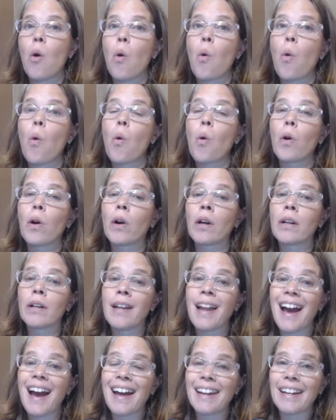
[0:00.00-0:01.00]
or
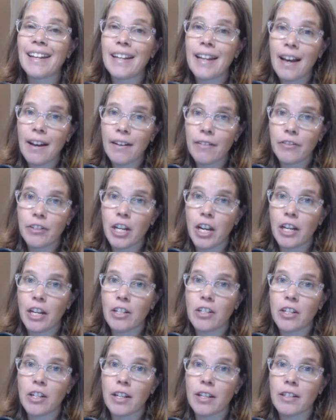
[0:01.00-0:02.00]
not enough
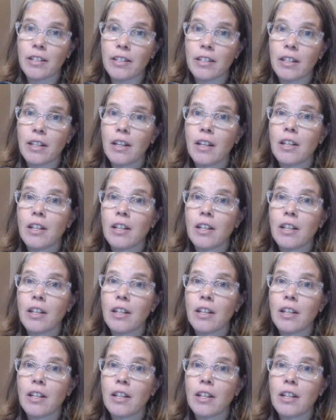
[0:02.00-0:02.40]
changes.